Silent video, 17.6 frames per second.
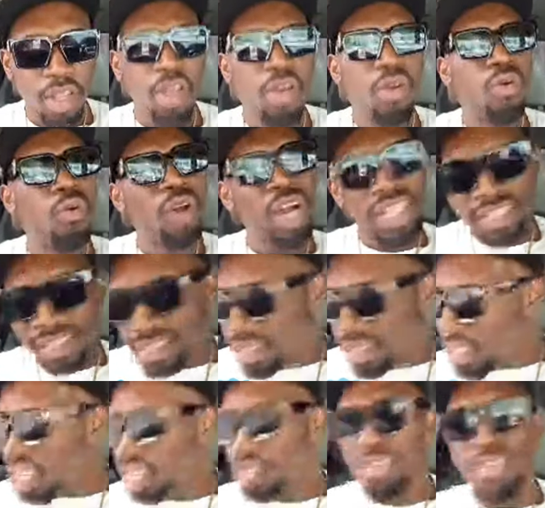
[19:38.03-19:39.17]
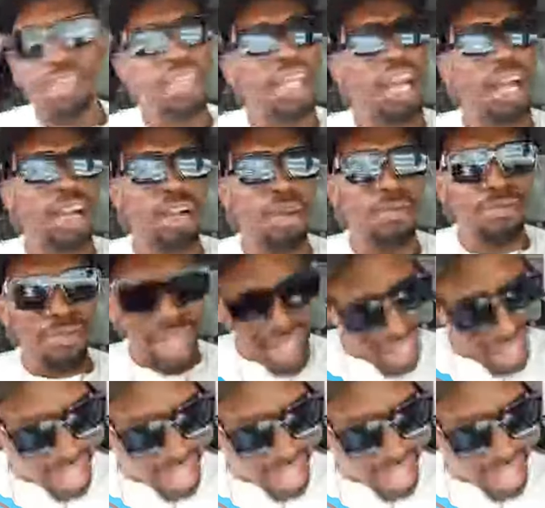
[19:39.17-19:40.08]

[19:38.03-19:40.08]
What thing if it now got better